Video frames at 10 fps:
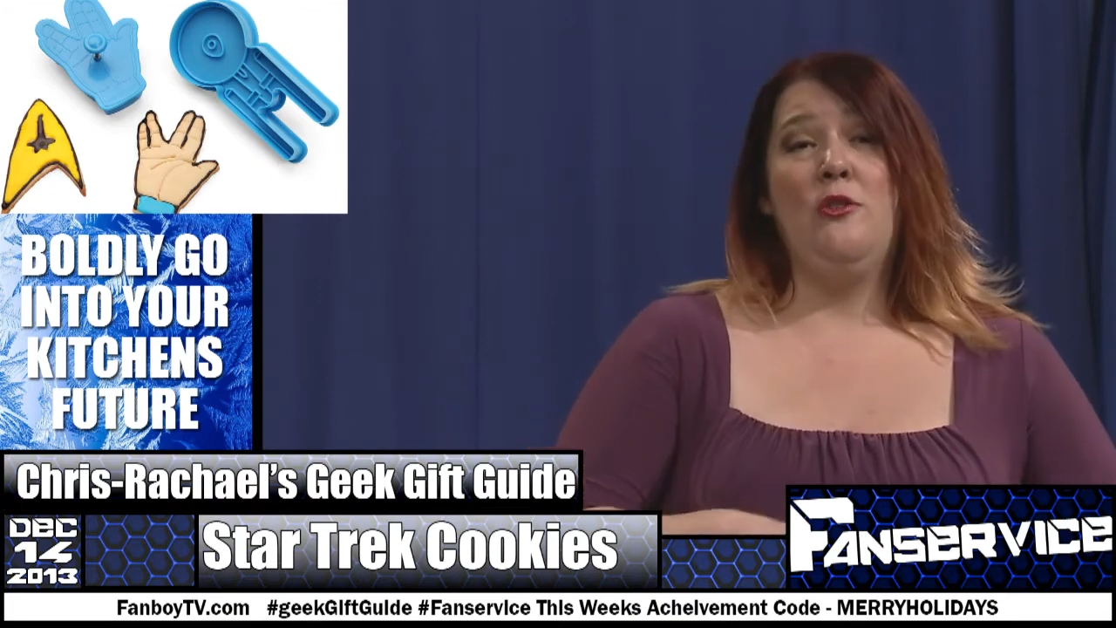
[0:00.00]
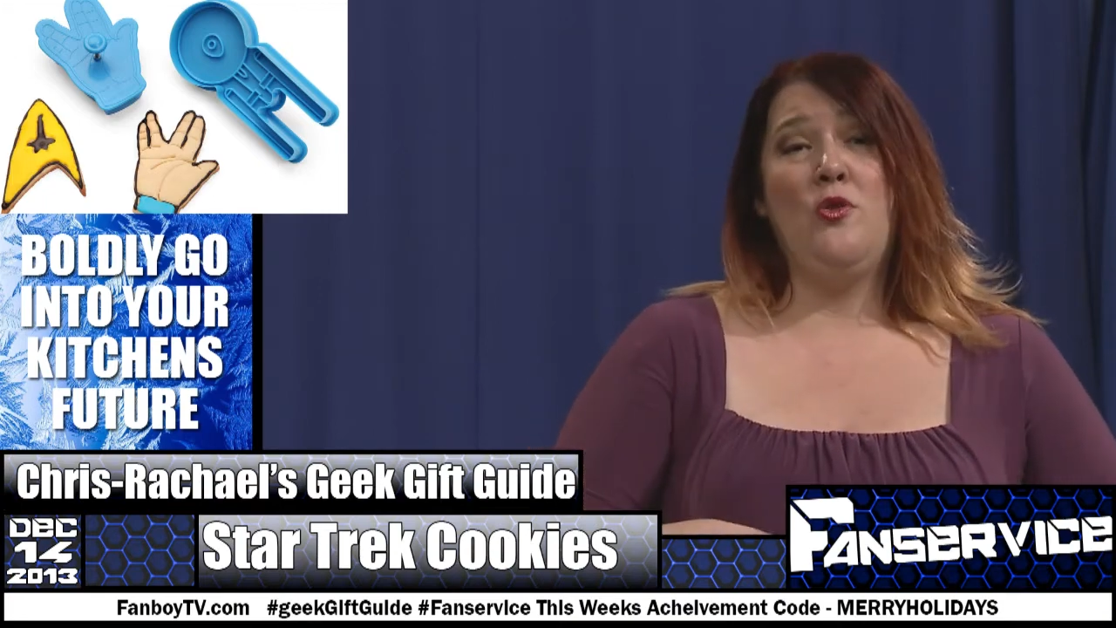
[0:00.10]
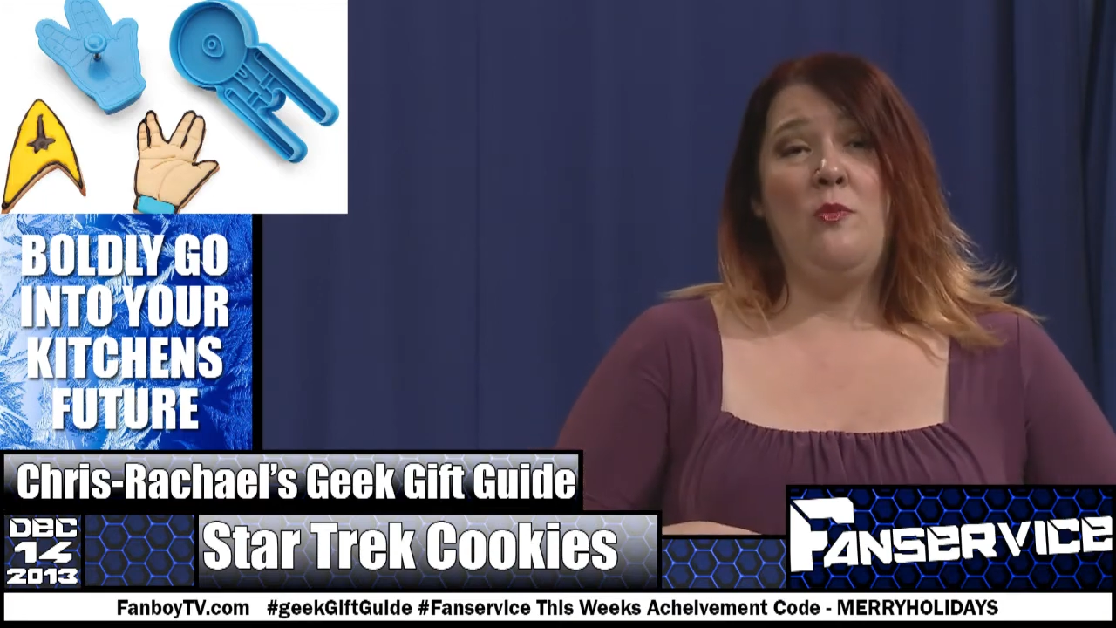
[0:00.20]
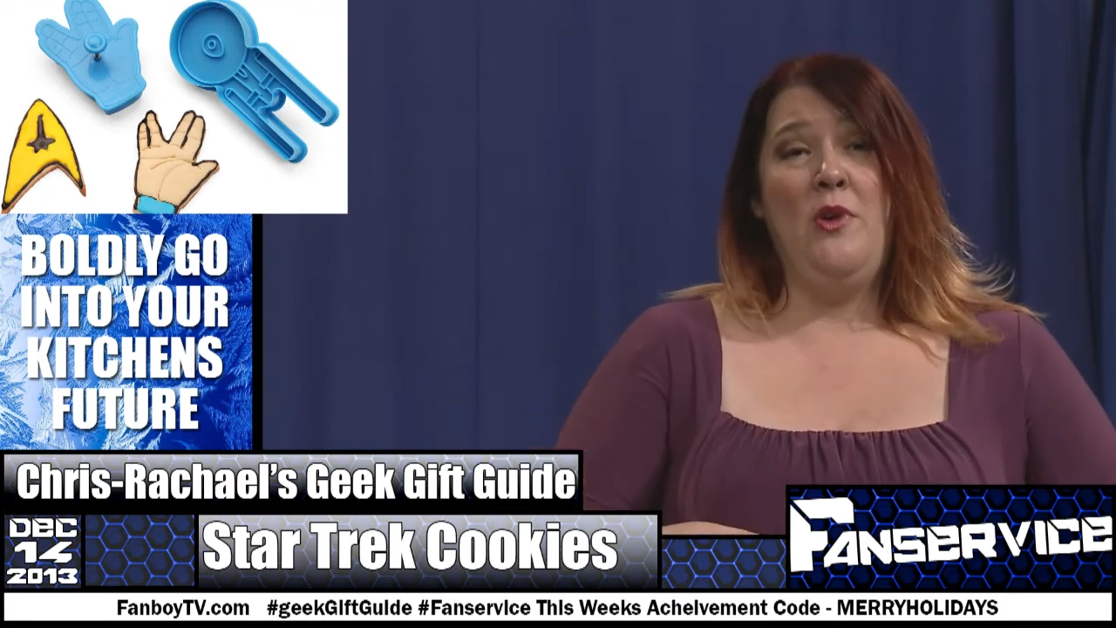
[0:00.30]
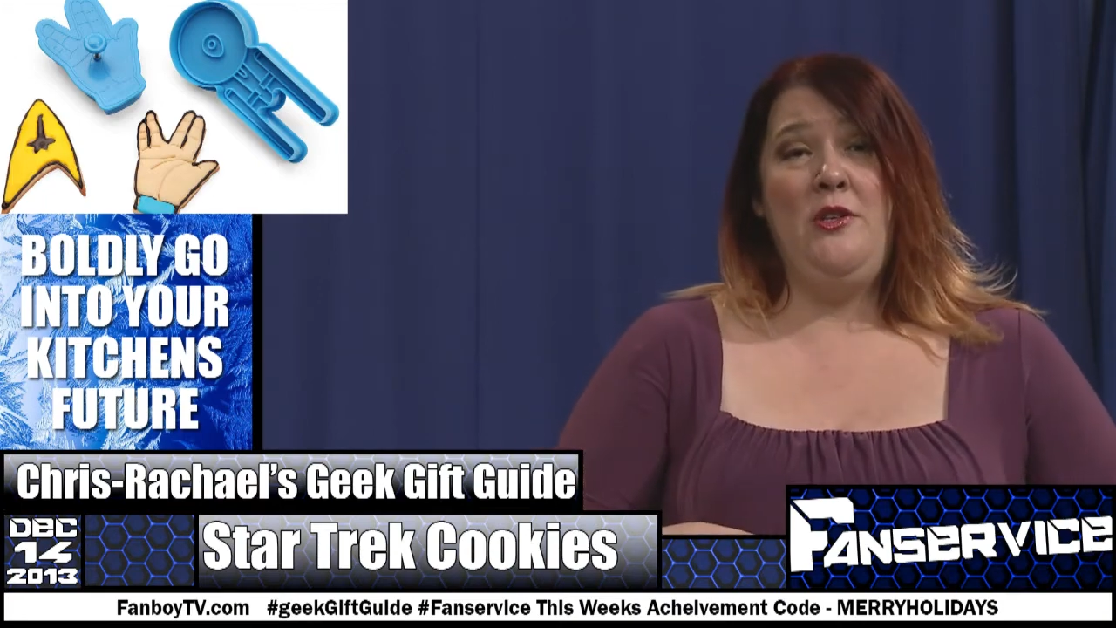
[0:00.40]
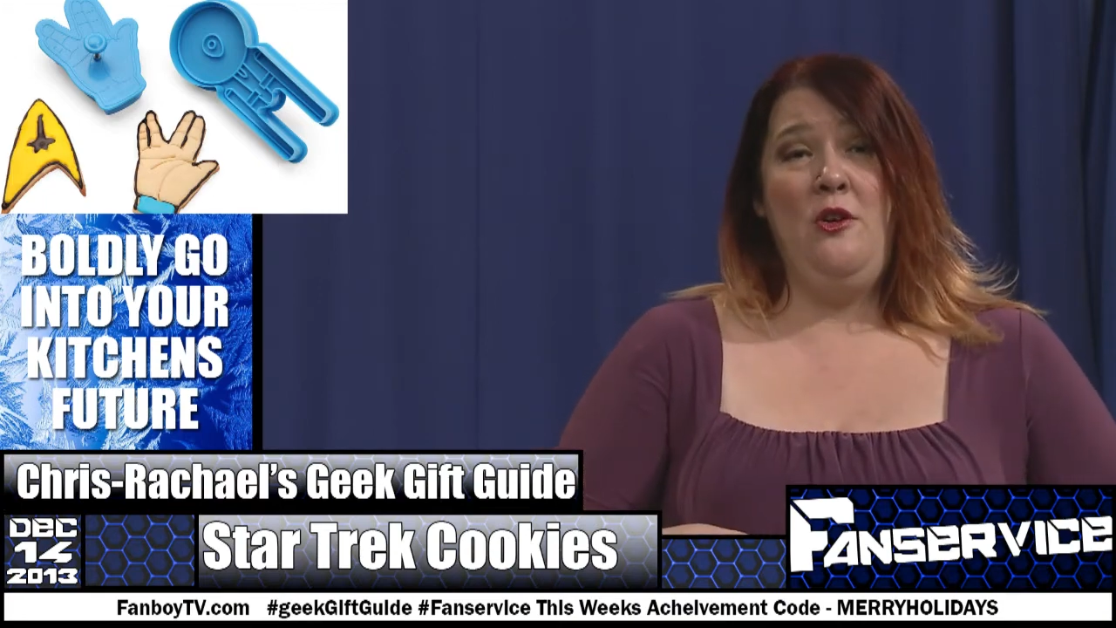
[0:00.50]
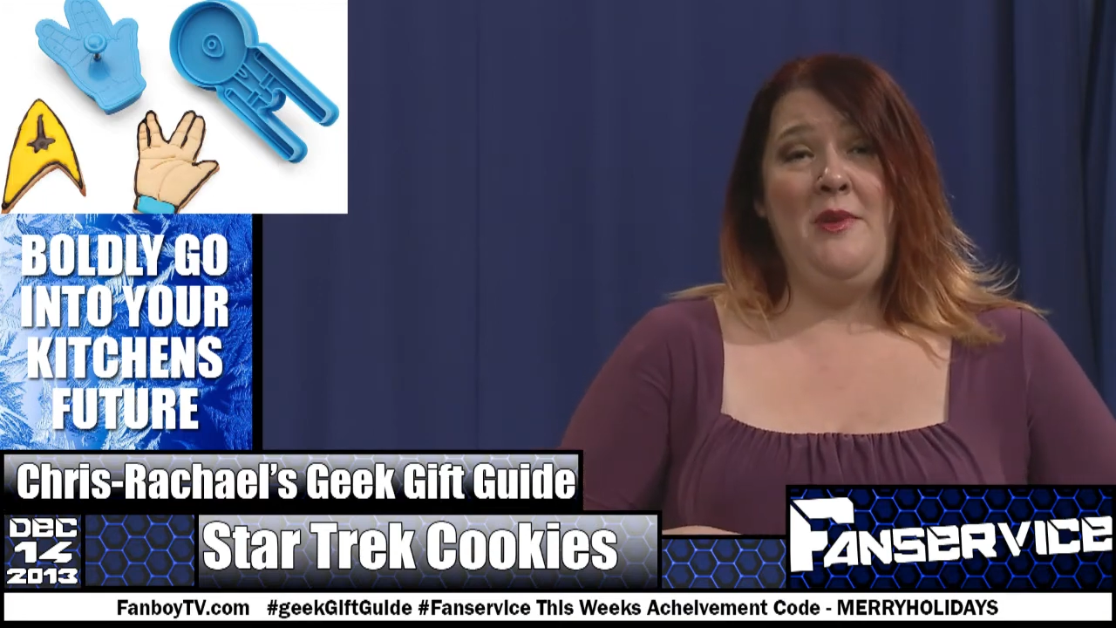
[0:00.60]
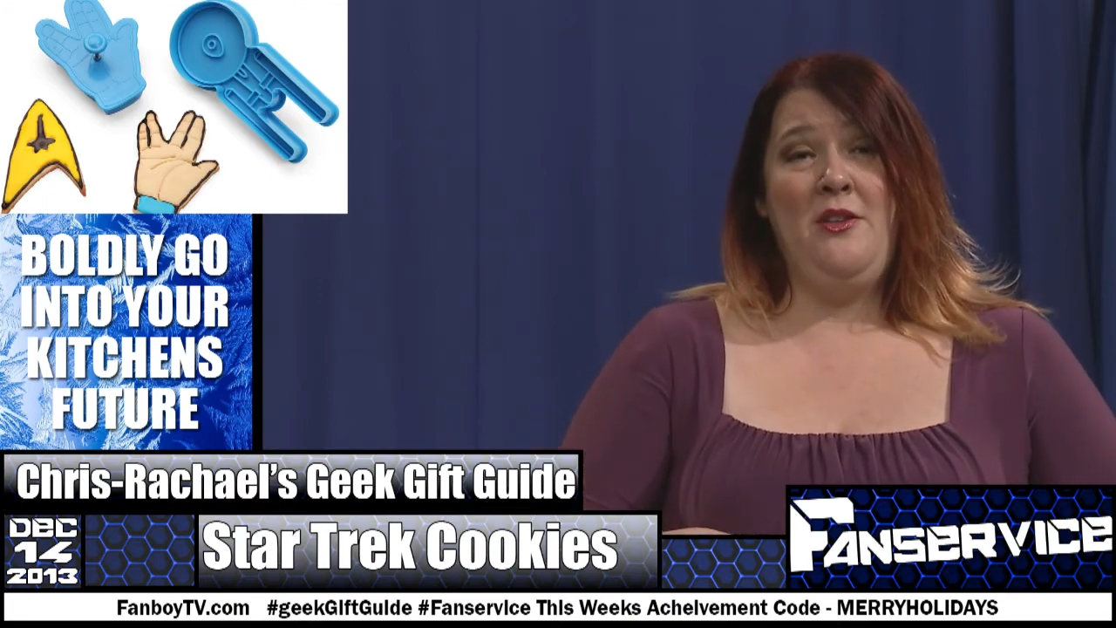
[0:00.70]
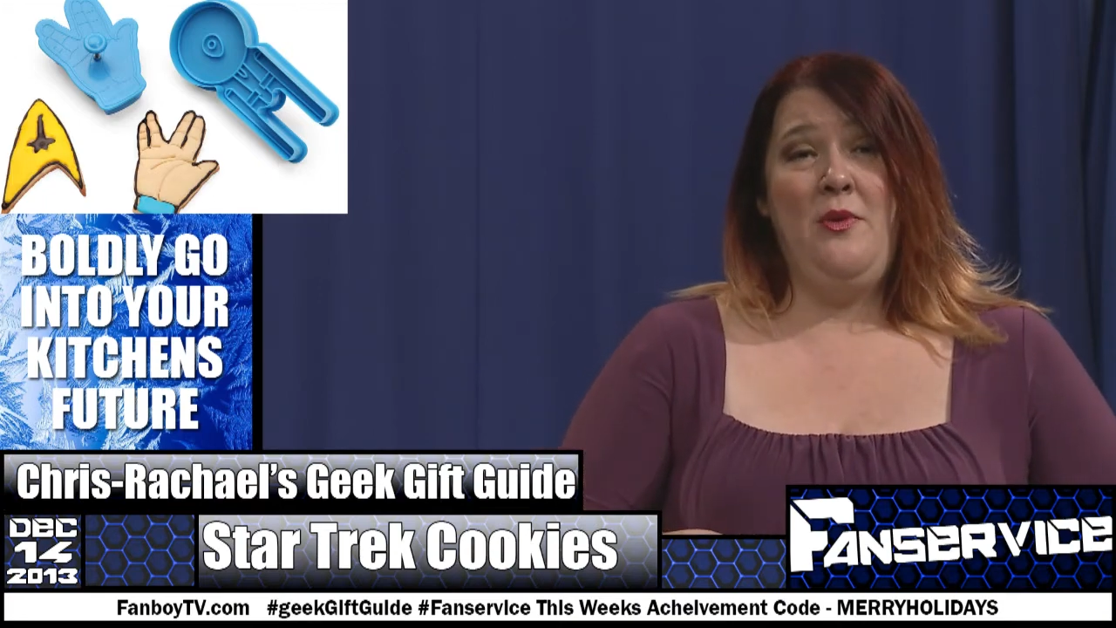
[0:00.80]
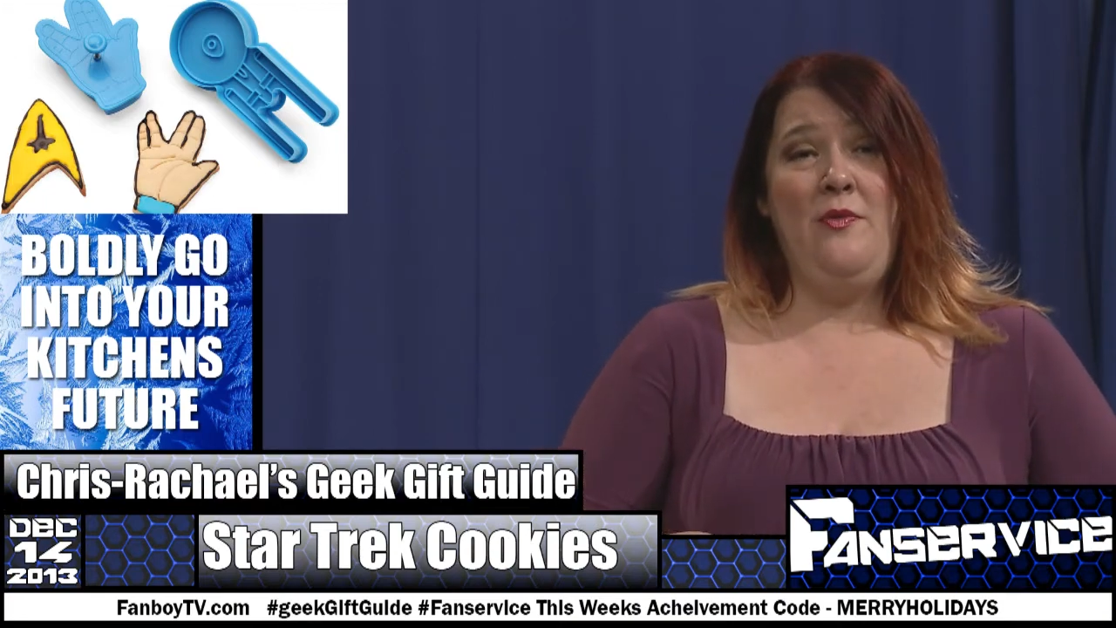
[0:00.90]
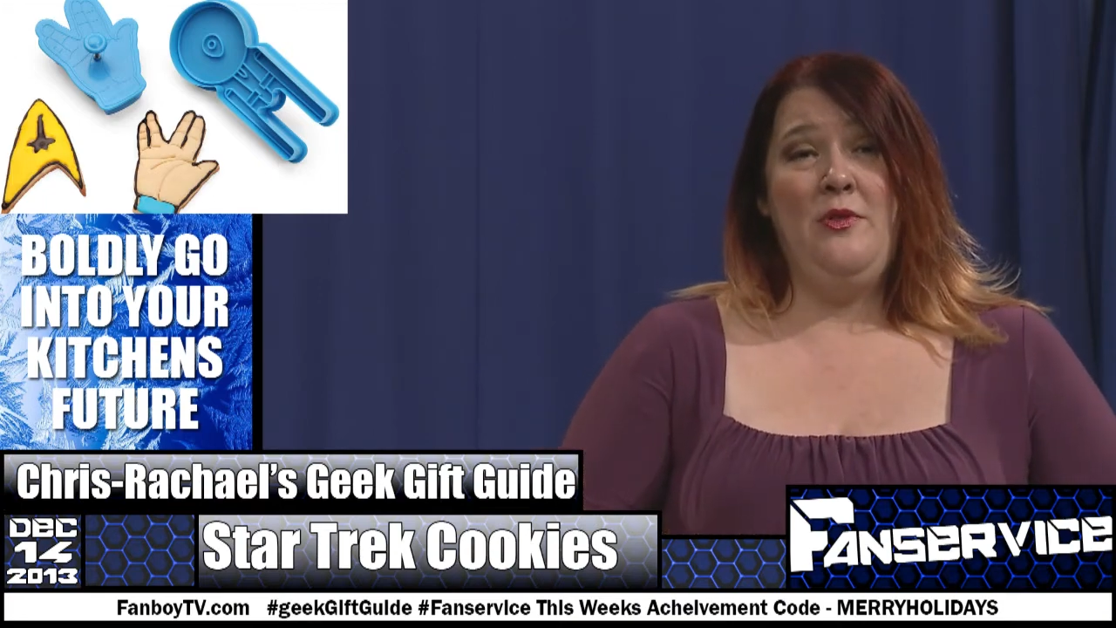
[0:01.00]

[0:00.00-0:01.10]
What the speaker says: shortbread dough, by the way,